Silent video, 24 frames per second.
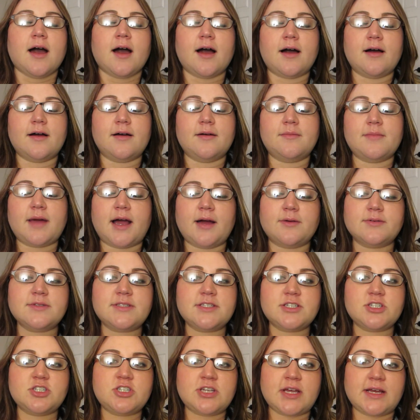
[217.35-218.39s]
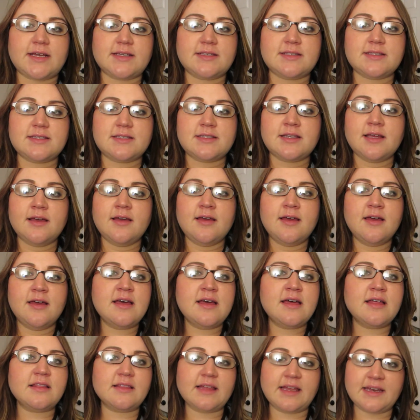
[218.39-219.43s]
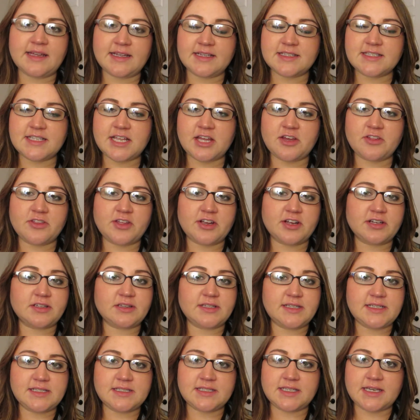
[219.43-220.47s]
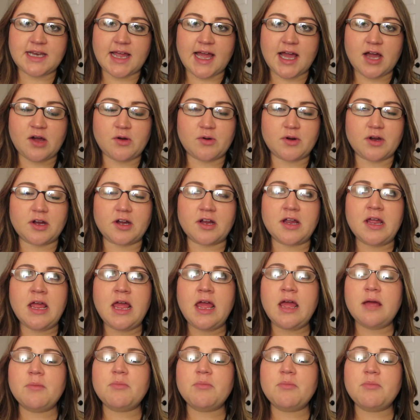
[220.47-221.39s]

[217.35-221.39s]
I would suggest letting it stay on there at least an hour.